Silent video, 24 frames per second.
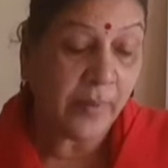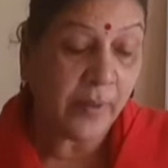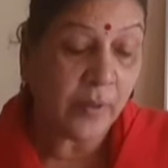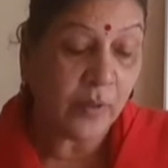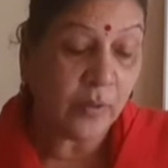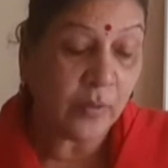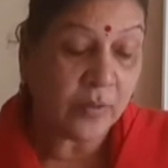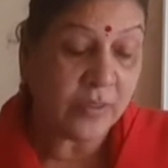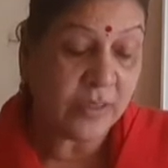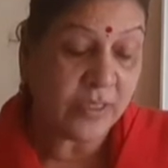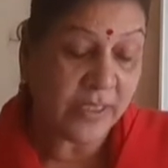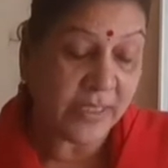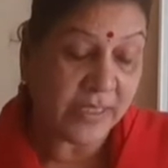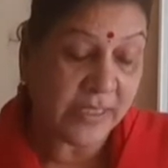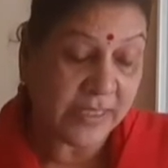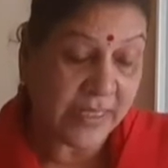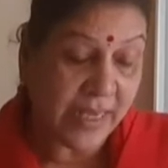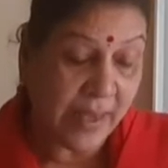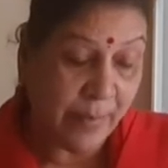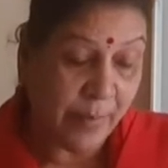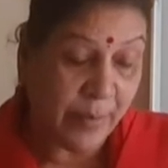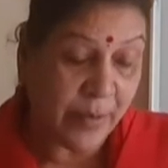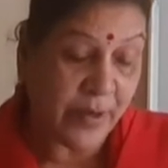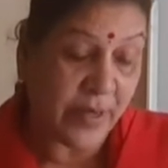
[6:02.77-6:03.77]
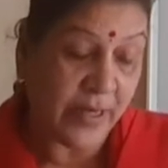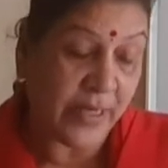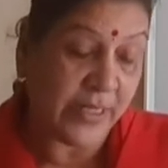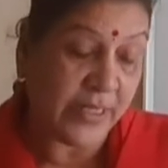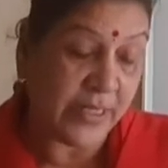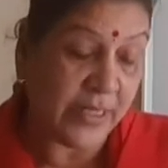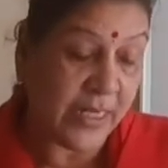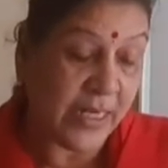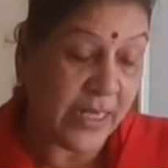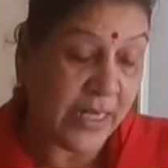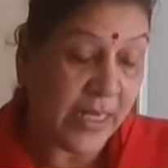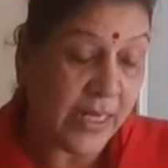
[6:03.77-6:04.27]
be used
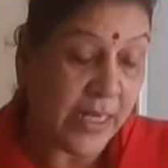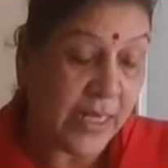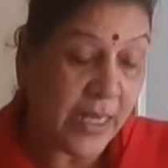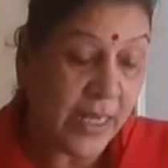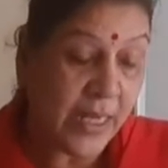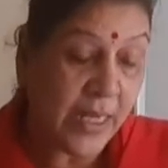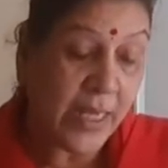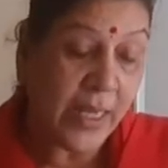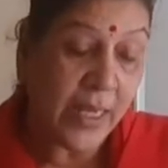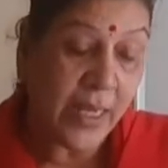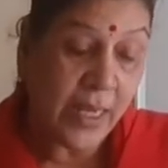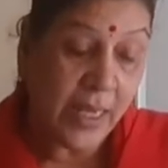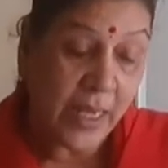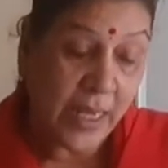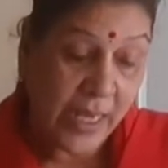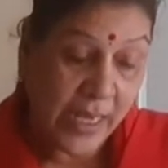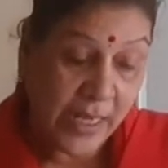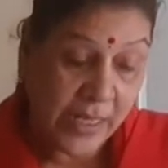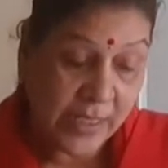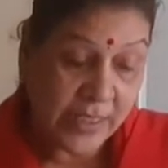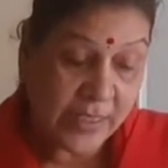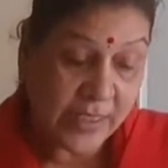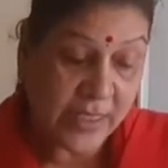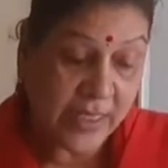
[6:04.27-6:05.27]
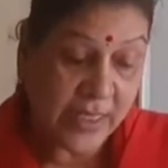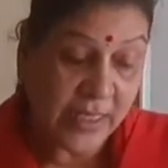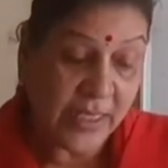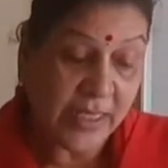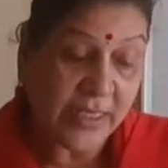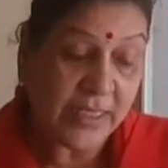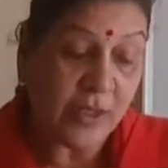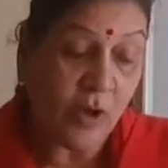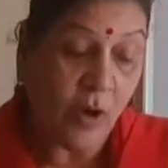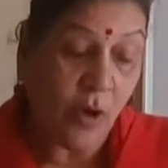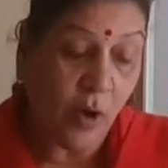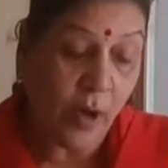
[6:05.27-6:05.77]
separately, in
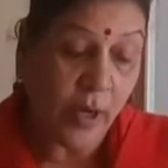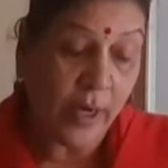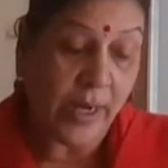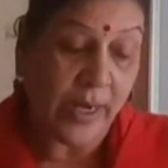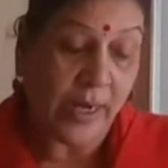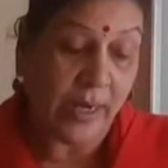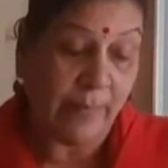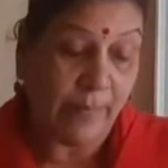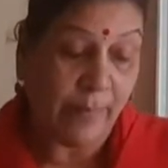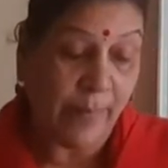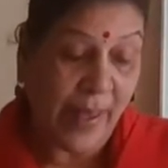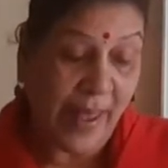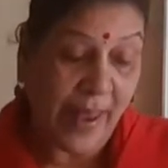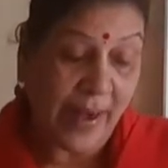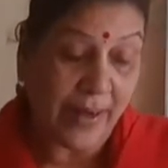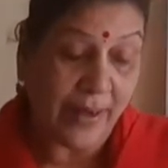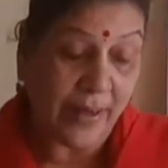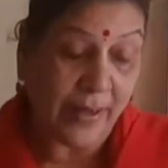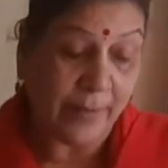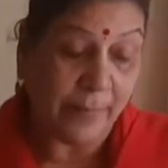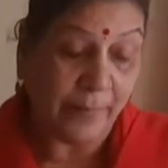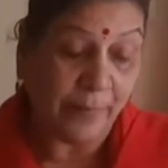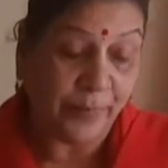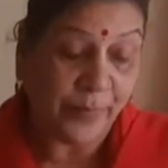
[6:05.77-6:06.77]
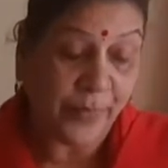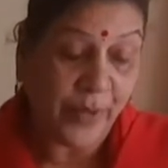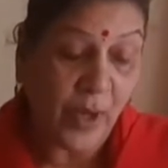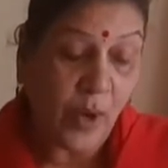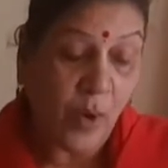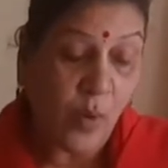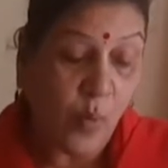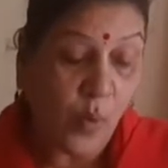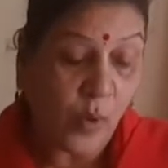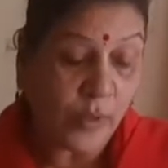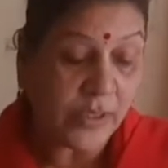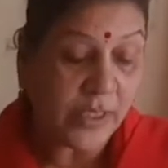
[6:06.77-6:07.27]
series or in parallel.
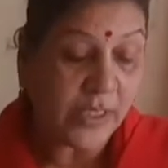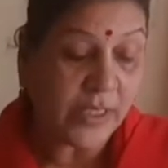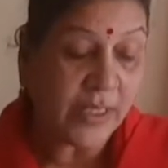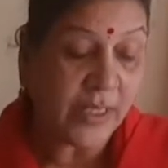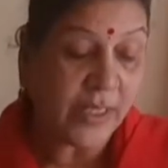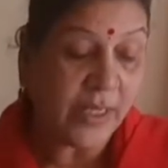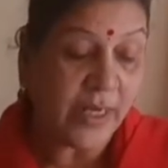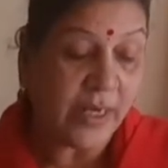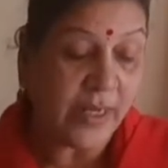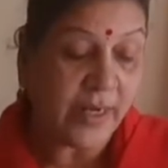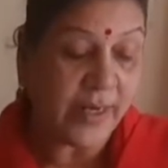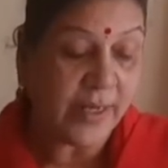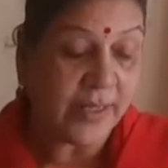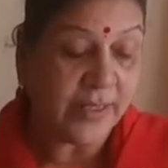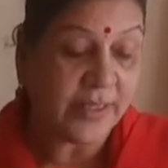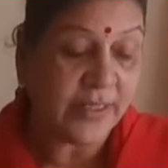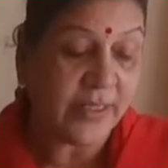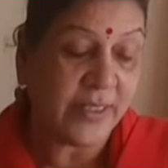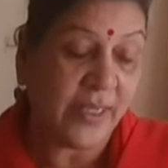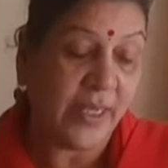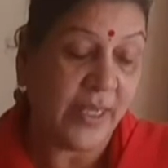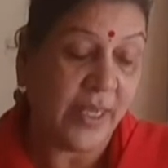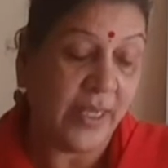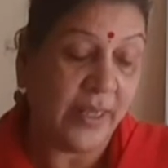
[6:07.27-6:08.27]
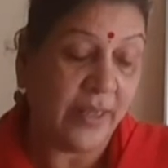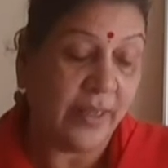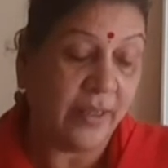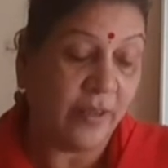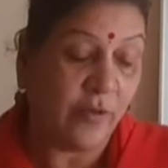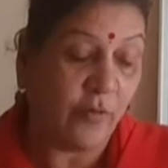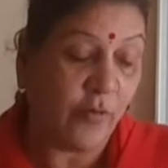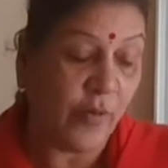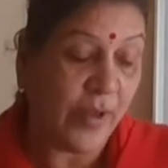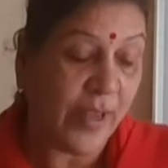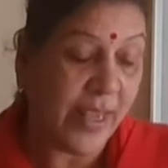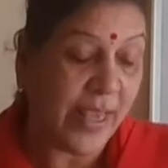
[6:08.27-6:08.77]
What are the currents in the
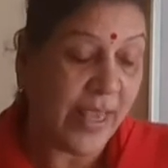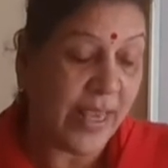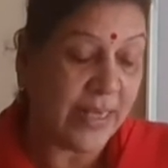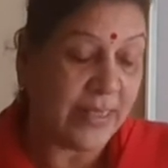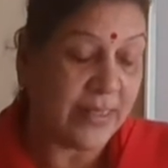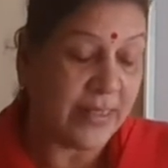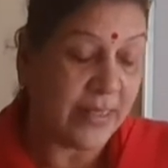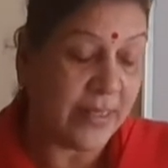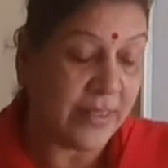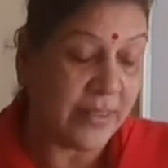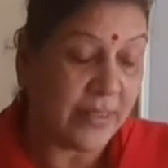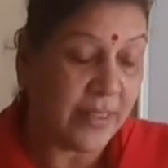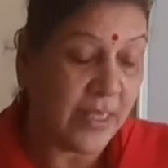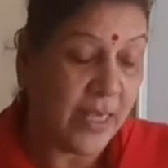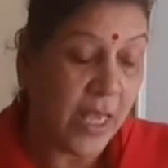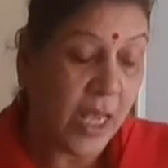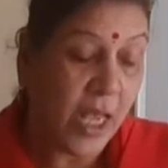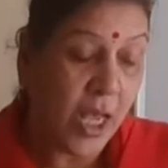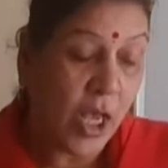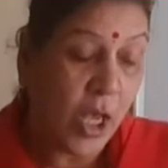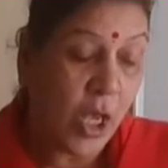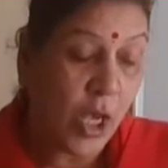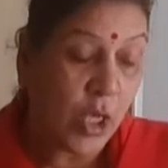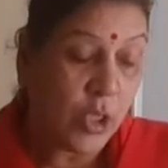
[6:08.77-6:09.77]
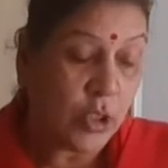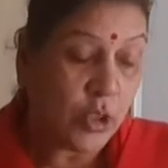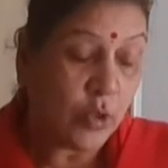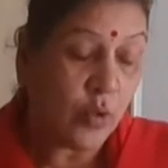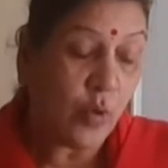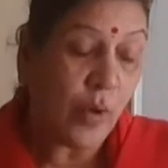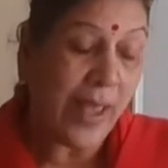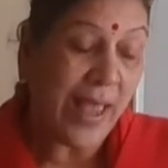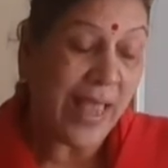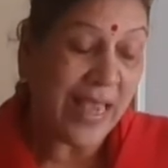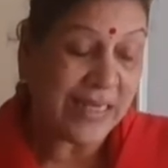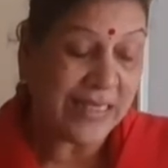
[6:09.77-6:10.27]
three cases?
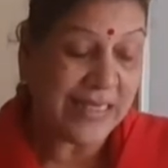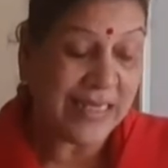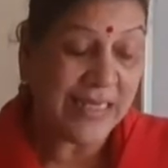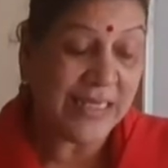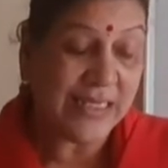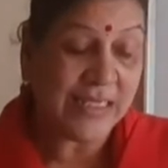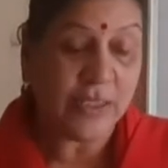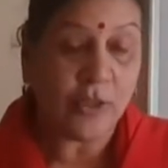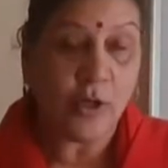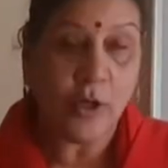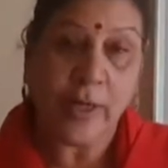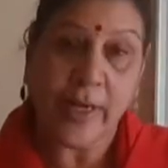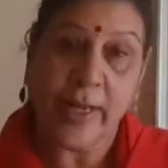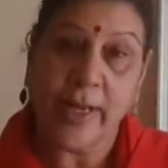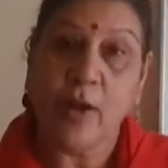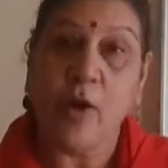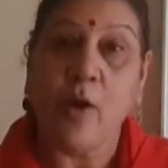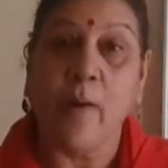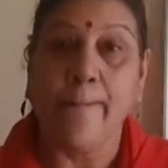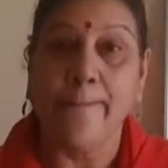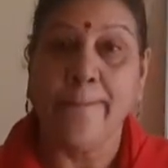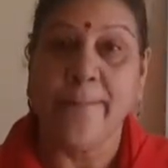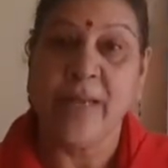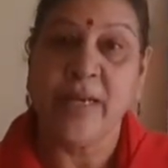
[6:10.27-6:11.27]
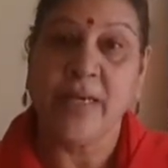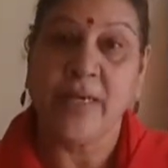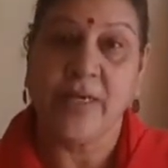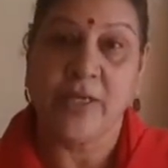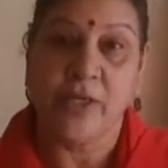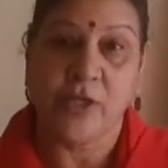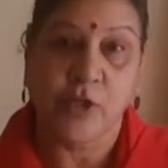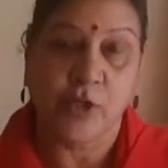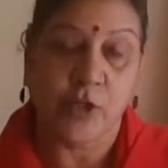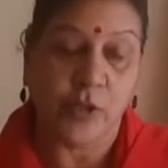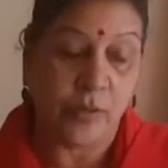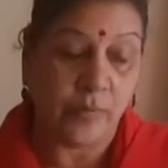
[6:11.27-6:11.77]
So actually it's not like
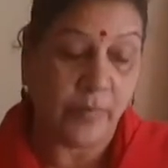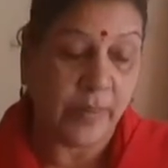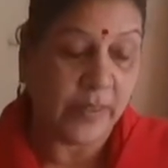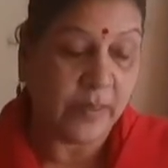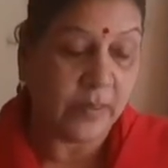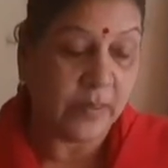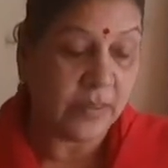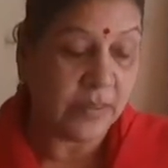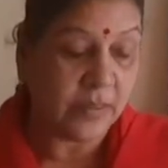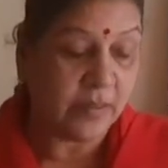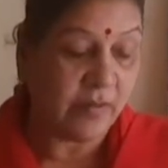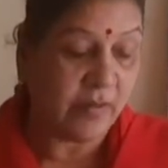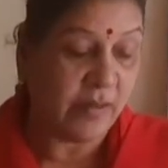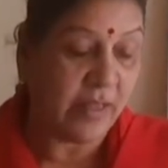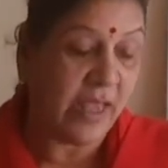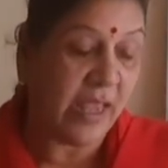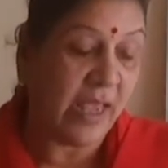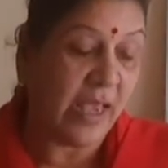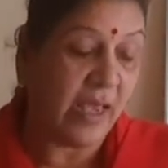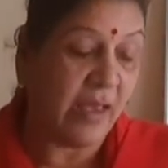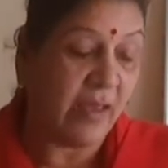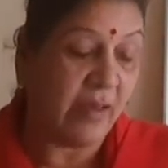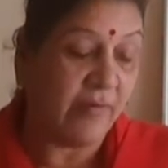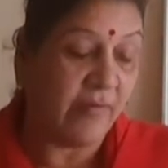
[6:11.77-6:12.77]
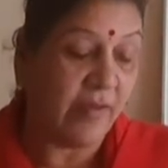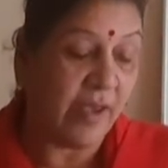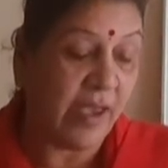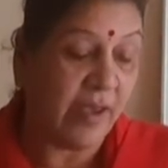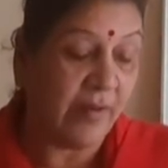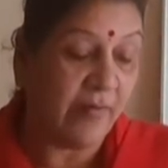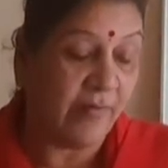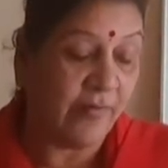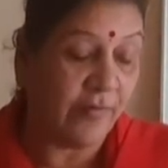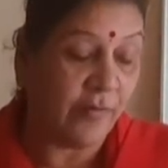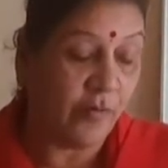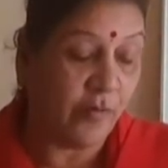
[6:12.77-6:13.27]
combination, because we
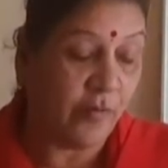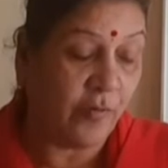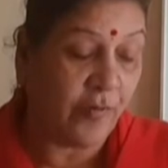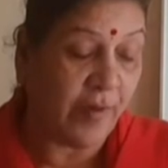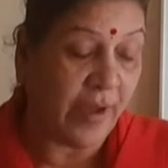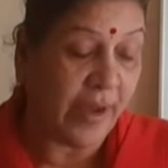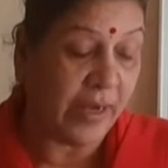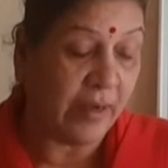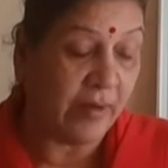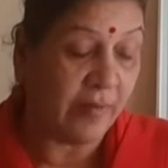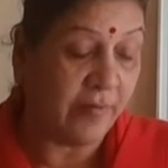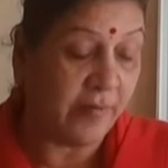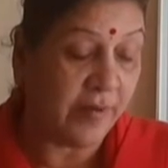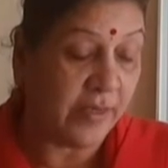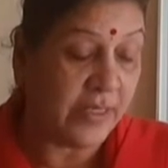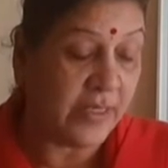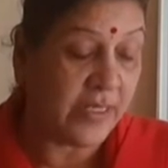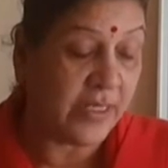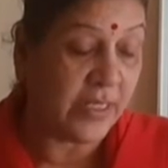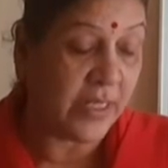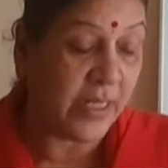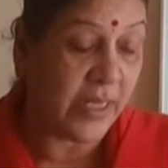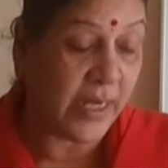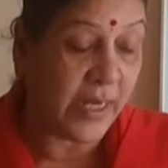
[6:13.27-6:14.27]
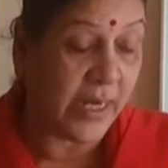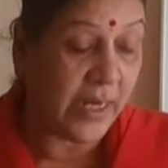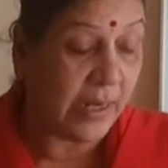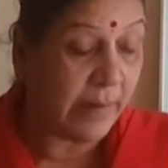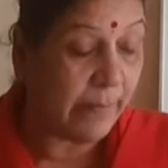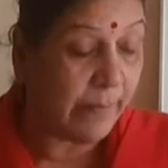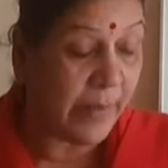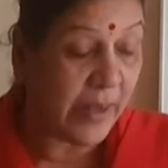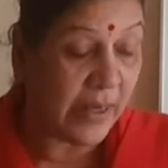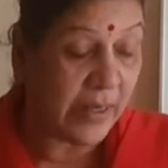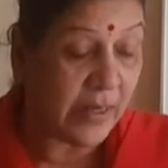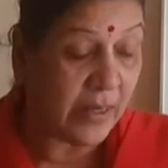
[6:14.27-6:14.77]
have to find first the
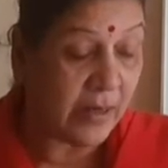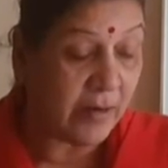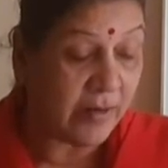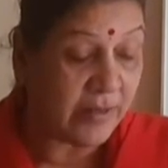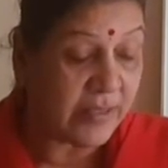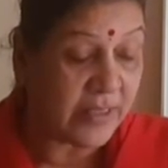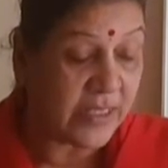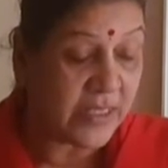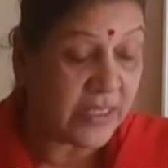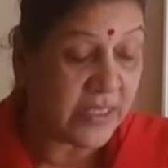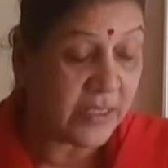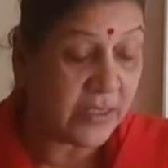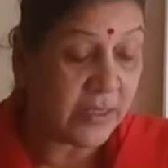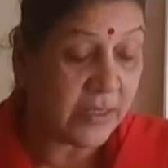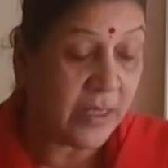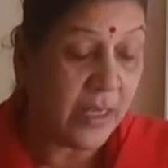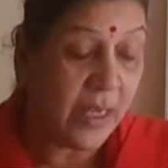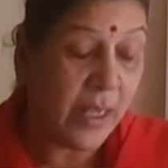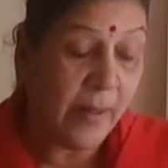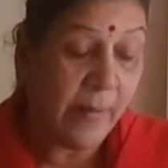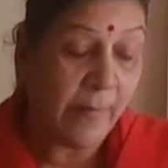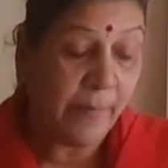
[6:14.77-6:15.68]
independent resistor,